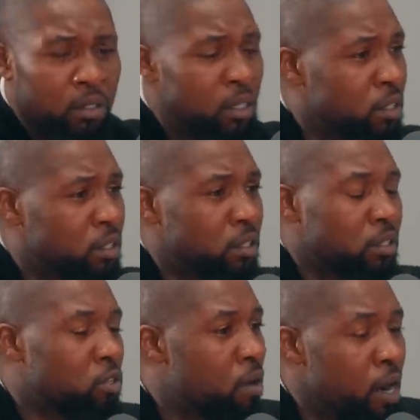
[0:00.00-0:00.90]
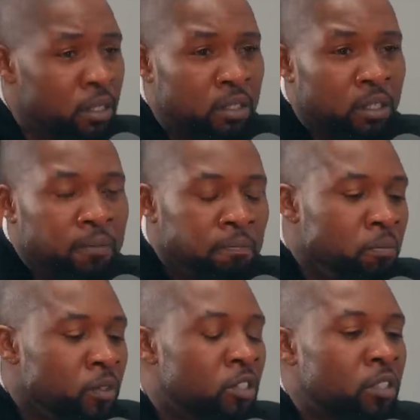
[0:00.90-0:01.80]
this is crazy.
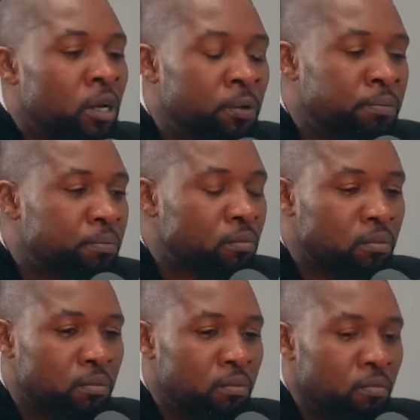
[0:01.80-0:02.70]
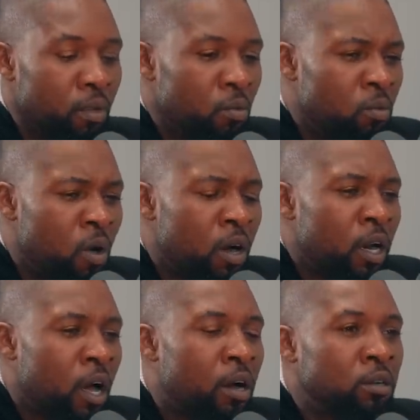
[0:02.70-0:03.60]
So we walk in
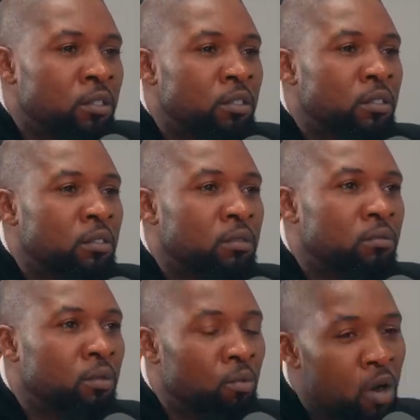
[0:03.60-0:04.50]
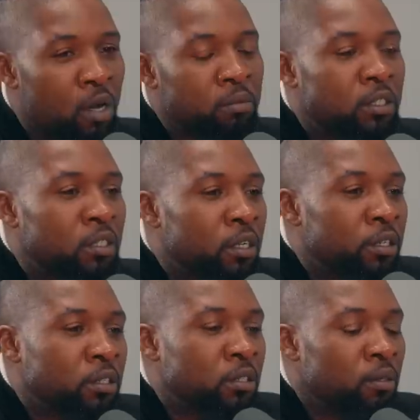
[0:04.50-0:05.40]
the house, we walk up the
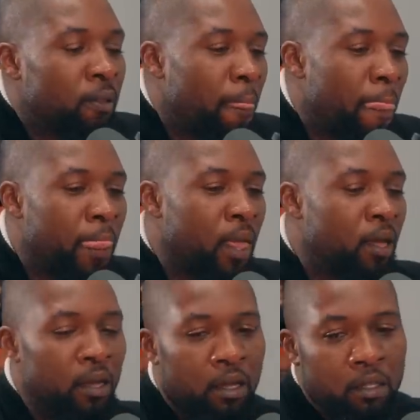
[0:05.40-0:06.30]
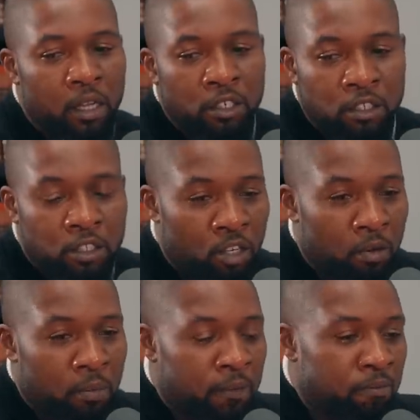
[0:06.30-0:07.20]
stairs. There's a
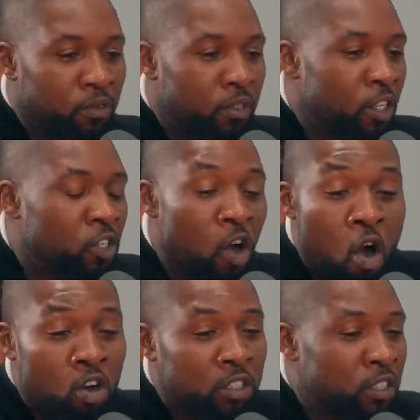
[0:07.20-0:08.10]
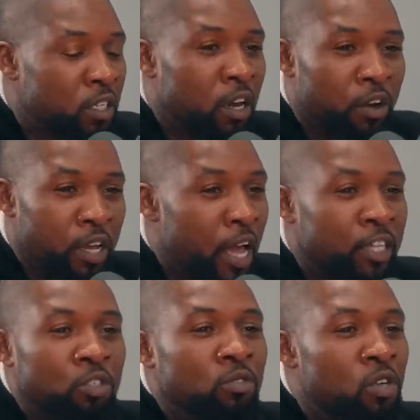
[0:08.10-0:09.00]
gentleman. The dogs is in there. He
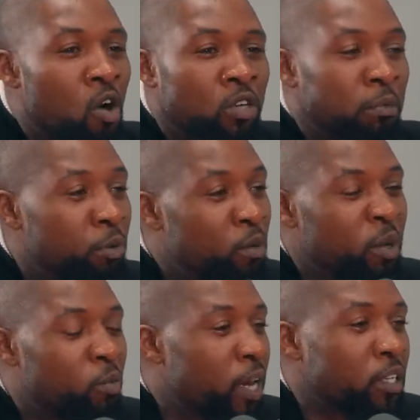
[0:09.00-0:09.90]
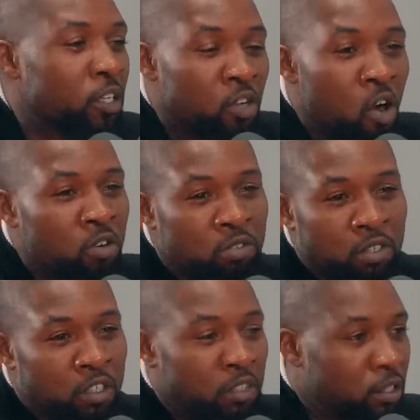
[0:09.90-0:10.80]
had two dogs. It blew me away that the dogs was
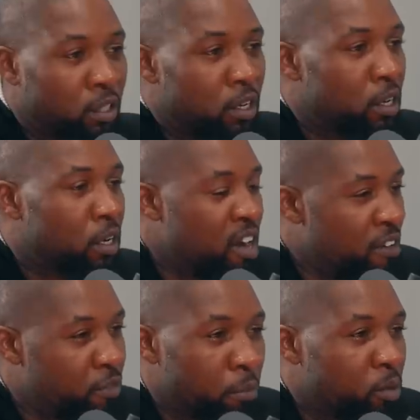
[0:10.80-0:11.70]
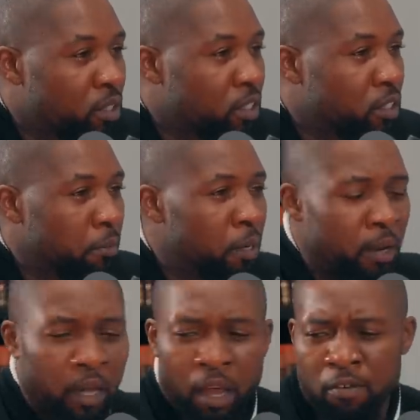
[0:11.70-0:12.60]
just comfortable with this smell. I'm
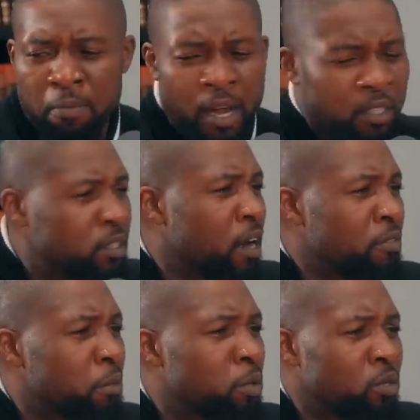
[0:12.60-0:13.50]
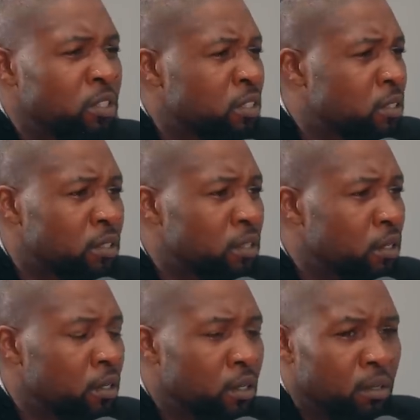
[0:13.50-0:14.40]
like, everybody's comfortable. This is
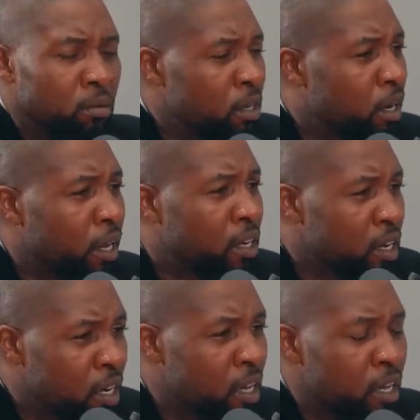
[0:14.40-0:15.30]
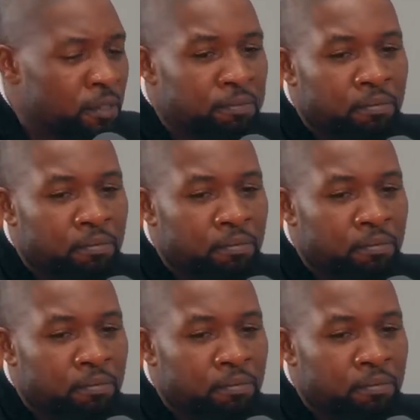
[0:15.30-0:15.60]
what are they cooking?